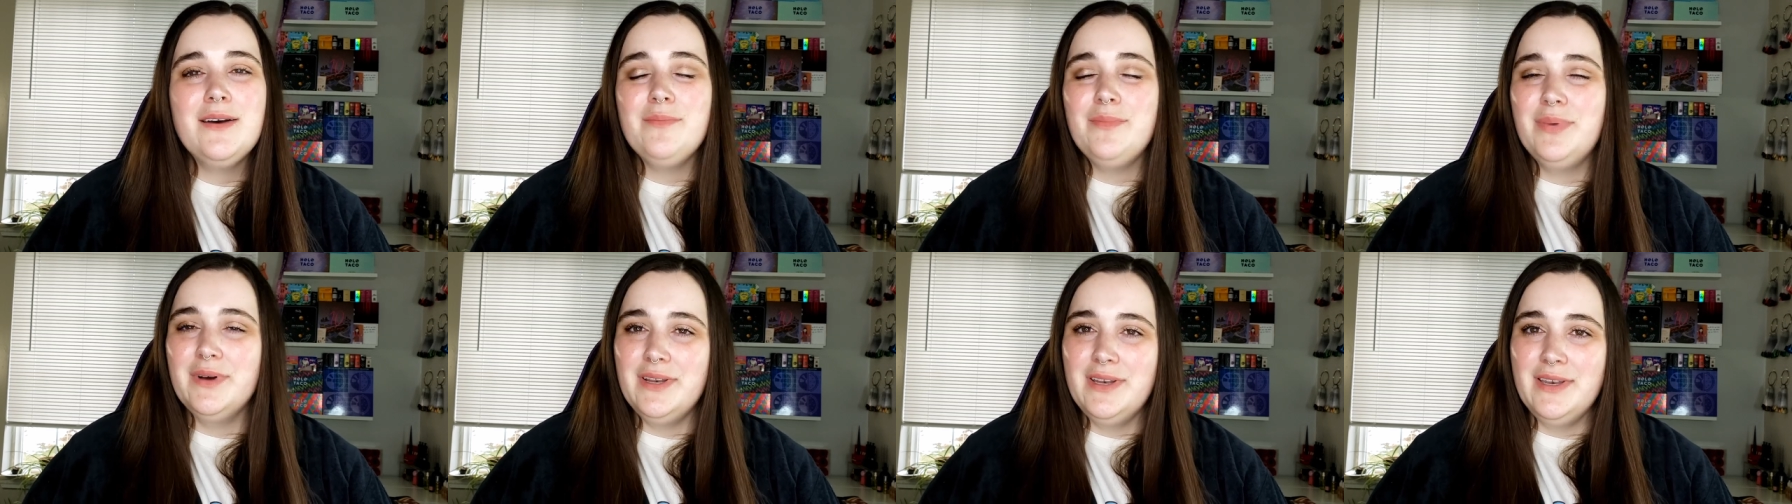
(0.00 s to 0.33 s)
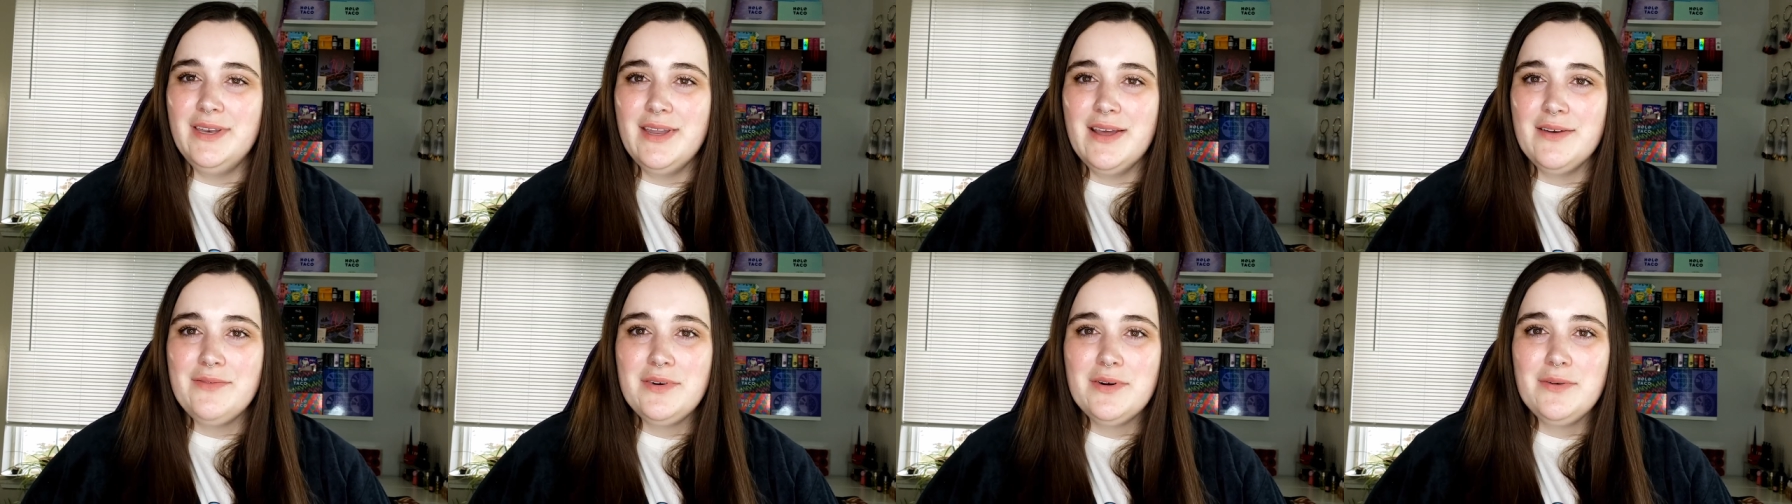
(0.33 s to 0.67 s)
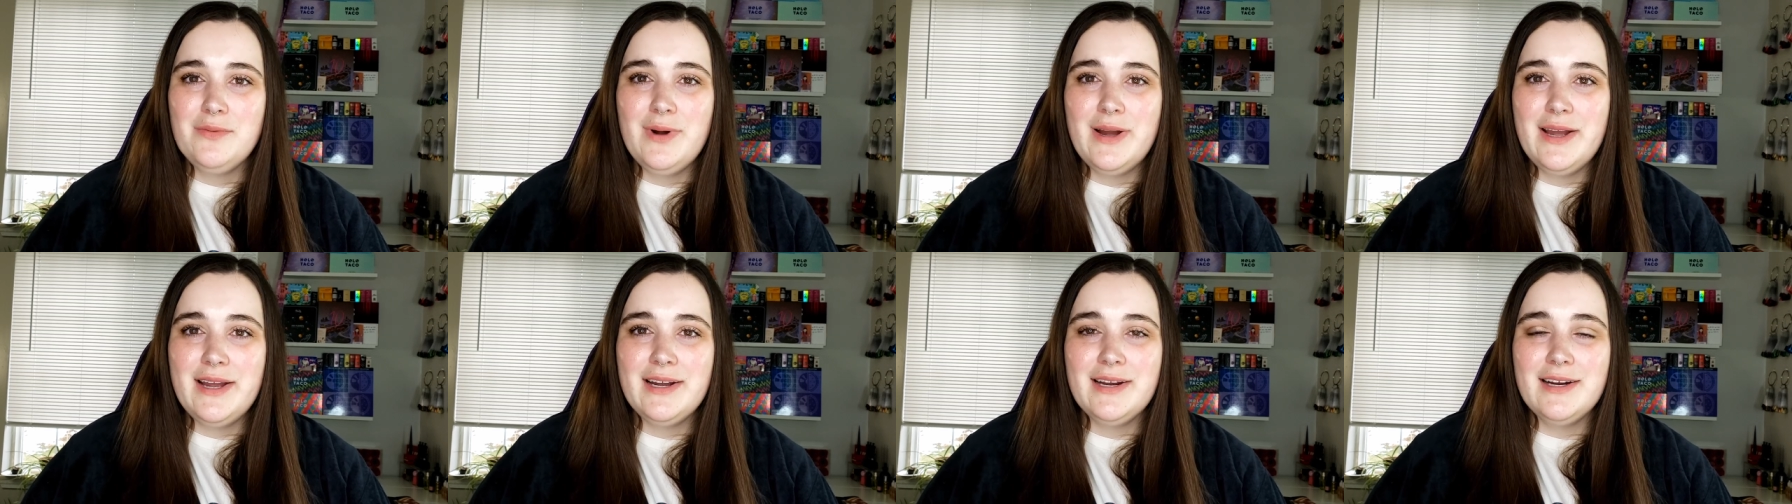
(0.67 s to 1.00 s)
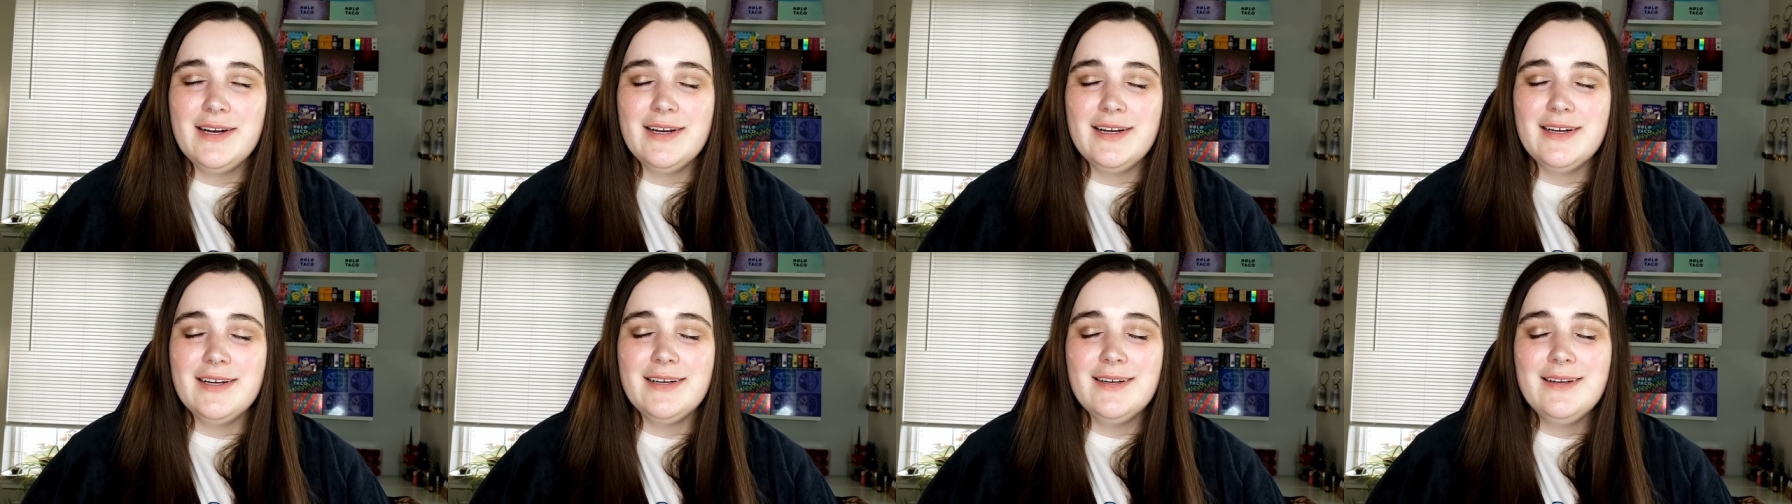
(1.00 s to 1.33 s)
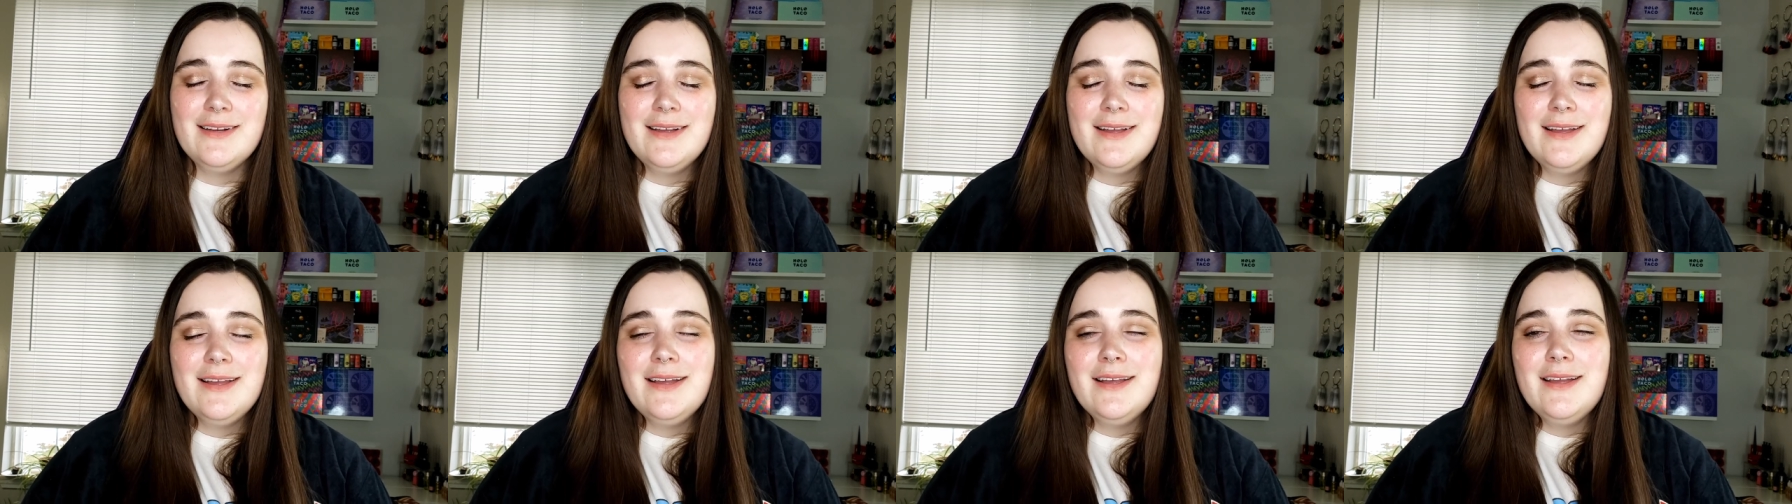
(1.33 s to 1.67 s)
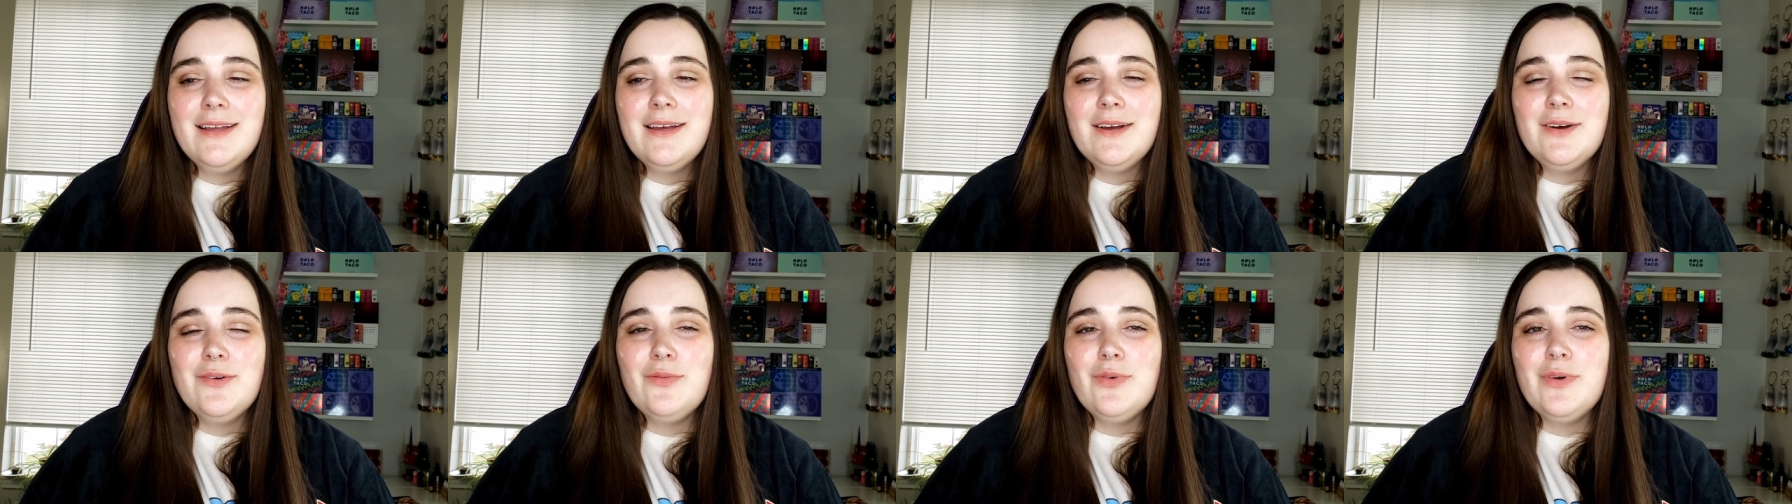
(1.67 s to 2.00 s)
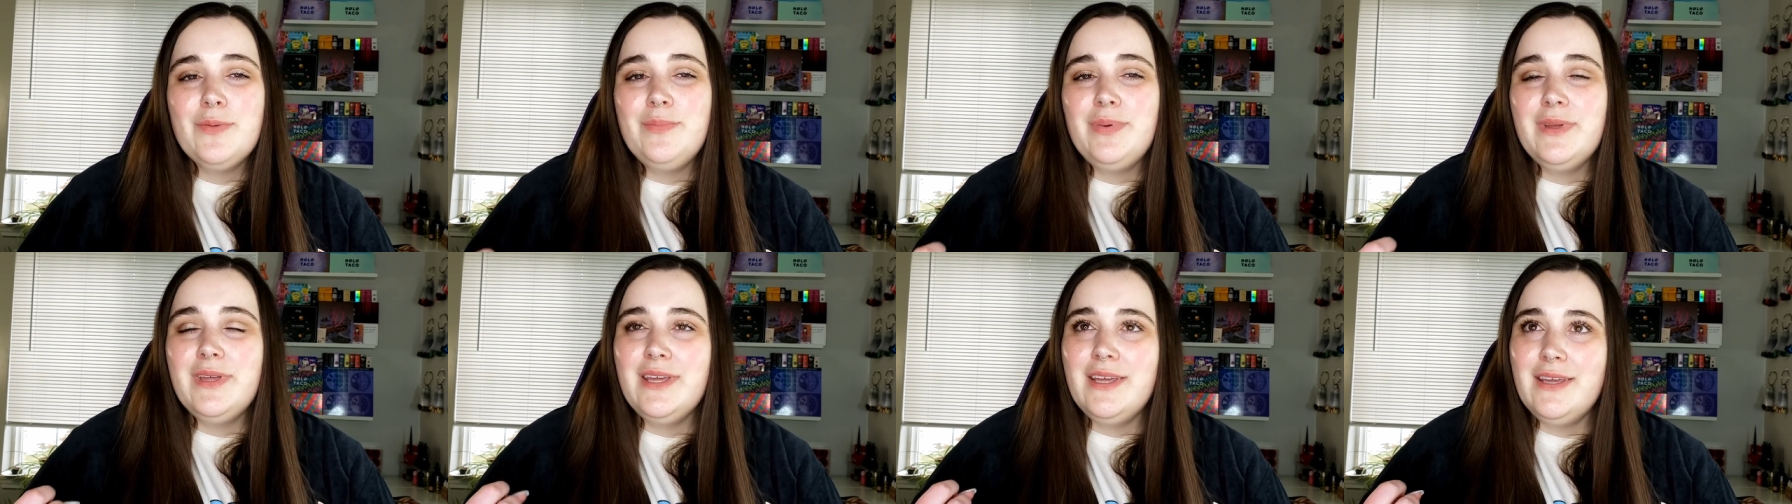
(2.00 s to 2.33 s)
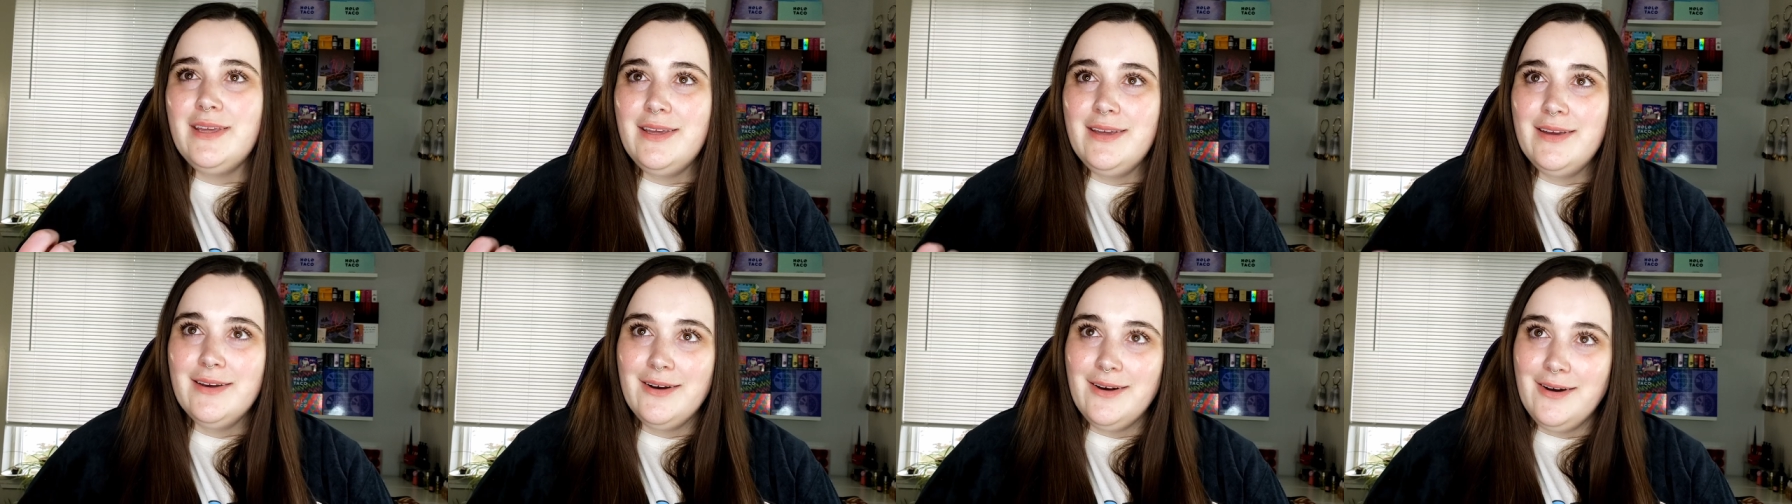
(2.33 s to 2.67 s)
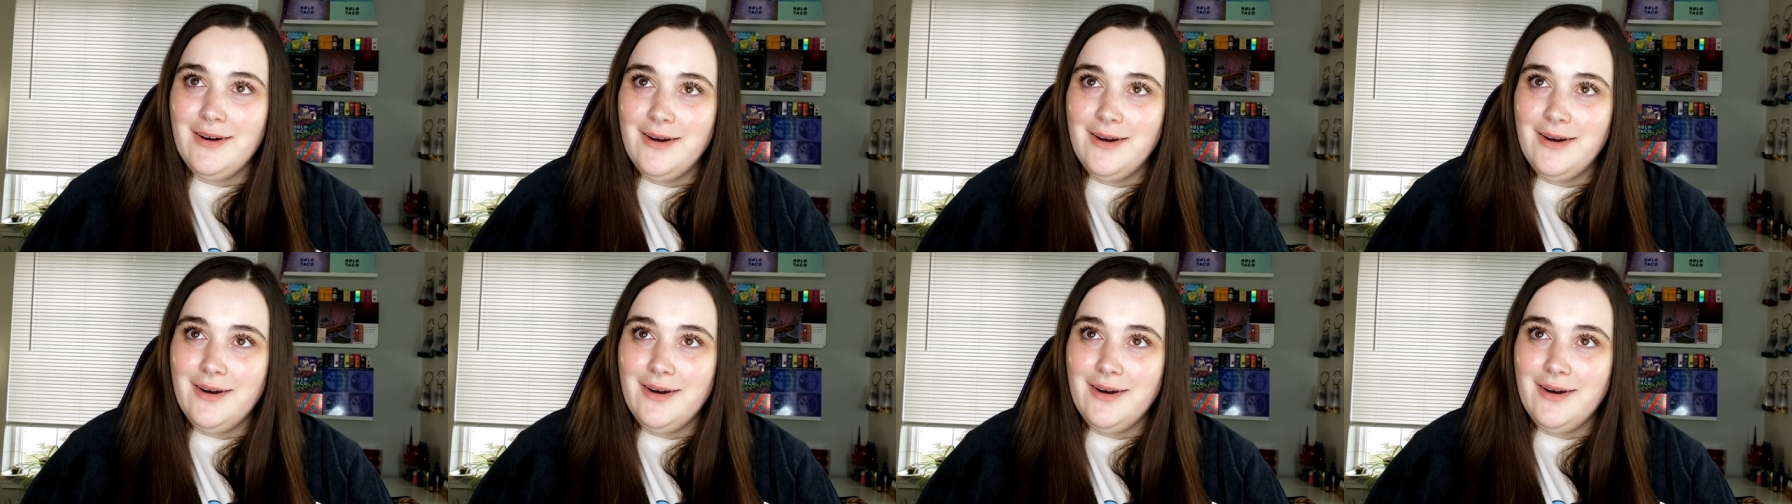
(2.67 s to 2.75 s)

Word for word: but never wear would be